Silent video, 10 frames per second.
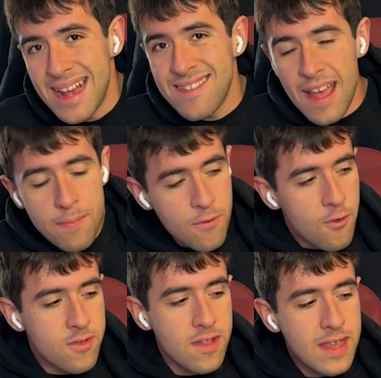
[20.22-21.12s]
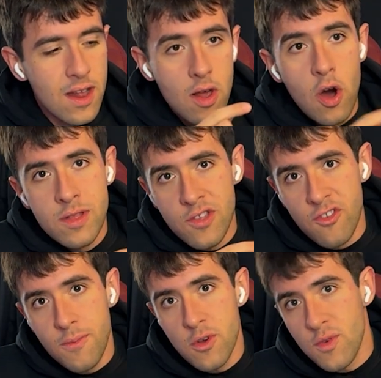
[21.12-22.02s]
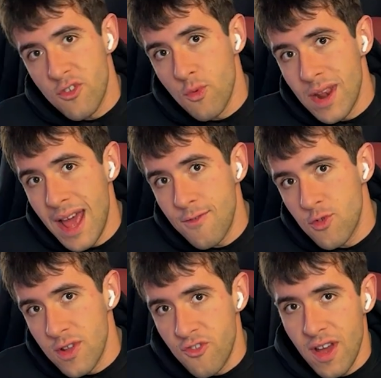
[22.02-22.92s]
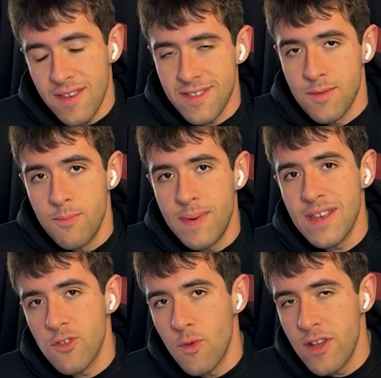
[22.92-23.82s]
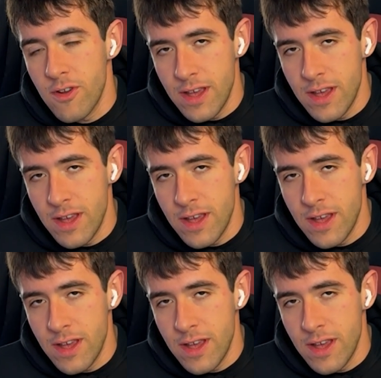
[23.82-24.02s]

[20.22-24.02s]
except for the deal on the G P U, which you will have to adjust based on where you